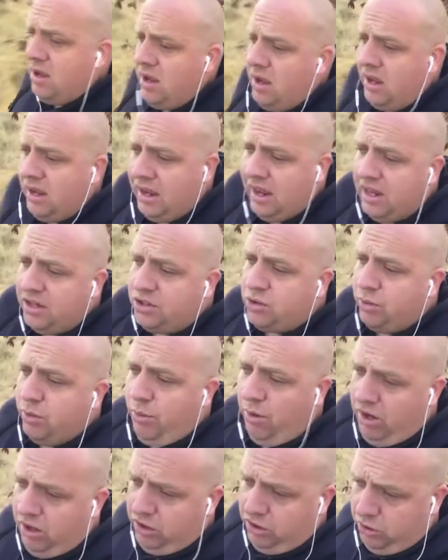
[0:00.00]
And so we
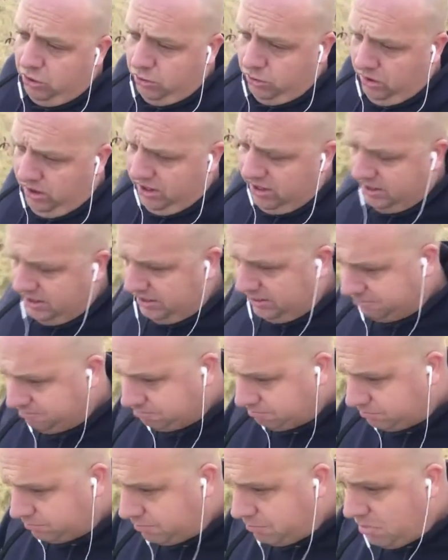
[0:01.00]
want to do
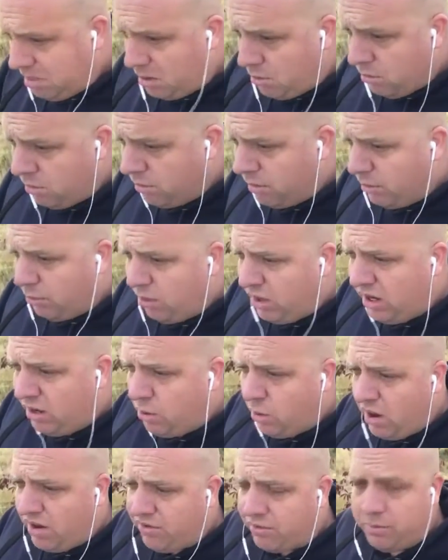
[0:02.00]
when we wean
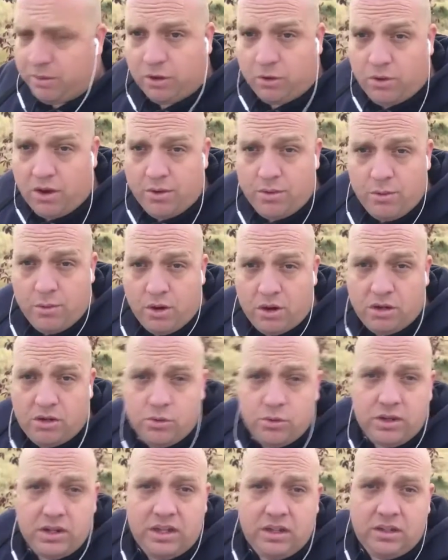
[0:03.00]
away from the crate, we want to do
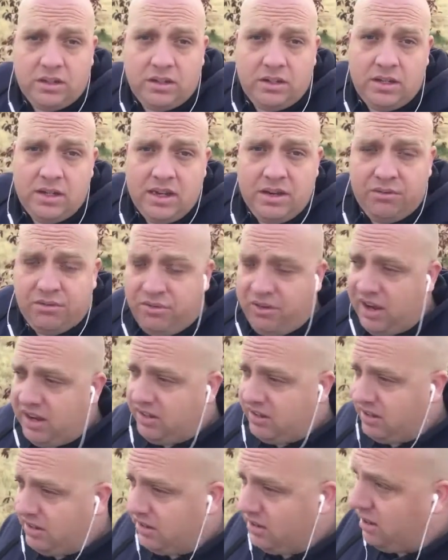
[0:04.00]
it in
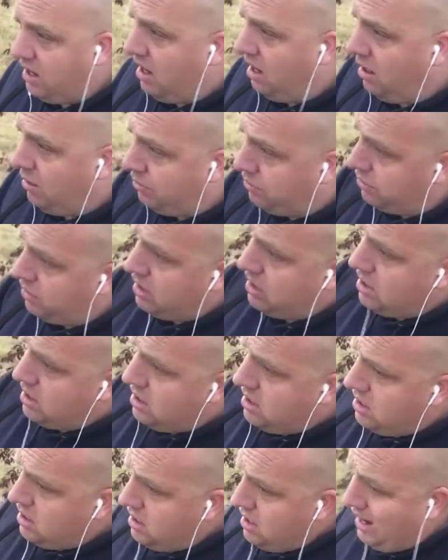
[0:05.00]
phases of
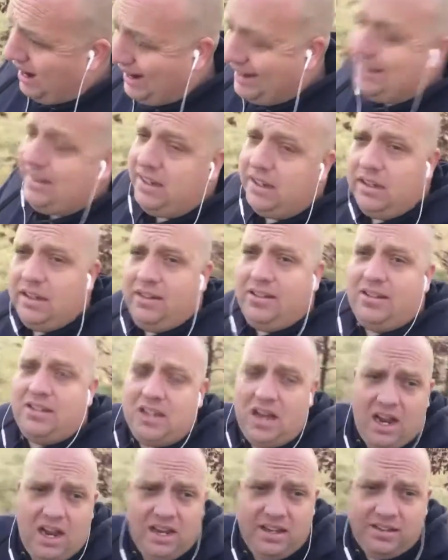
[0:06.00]
ideally
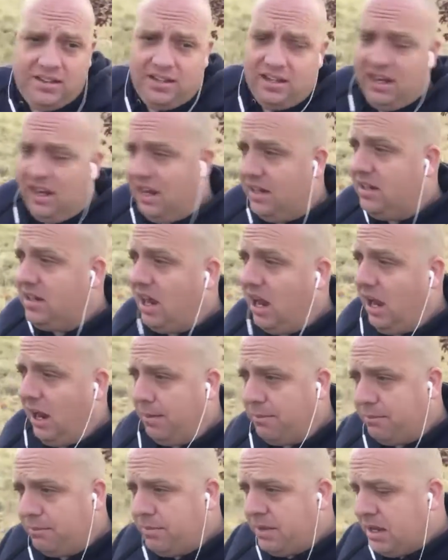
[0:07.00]
size and time.